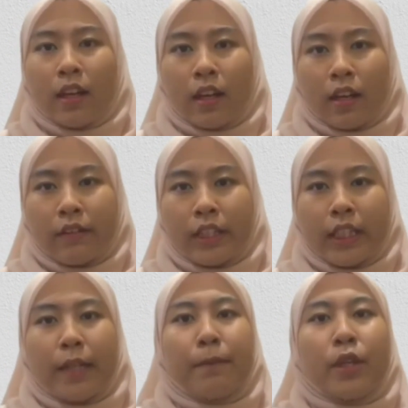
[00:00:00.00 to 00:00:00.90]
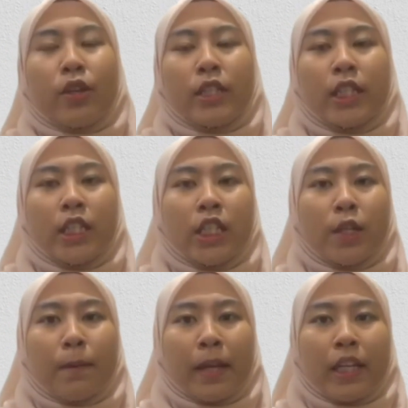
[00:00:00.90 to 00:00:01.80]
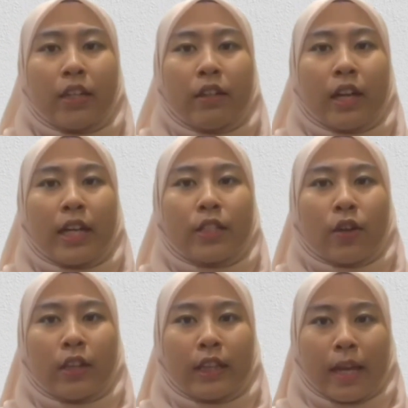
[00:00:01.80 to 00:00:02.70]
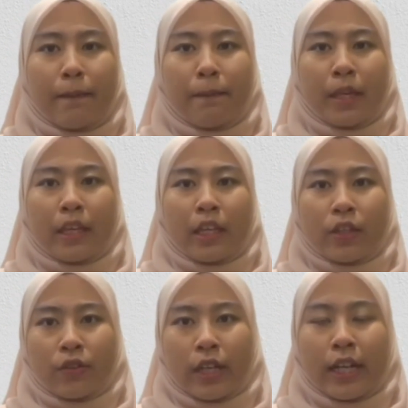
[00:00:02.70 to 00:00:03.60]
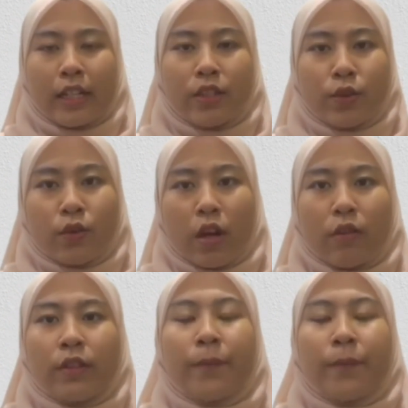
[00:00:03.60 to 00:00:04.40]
are retained because decision making relies on them being accurate and throughout.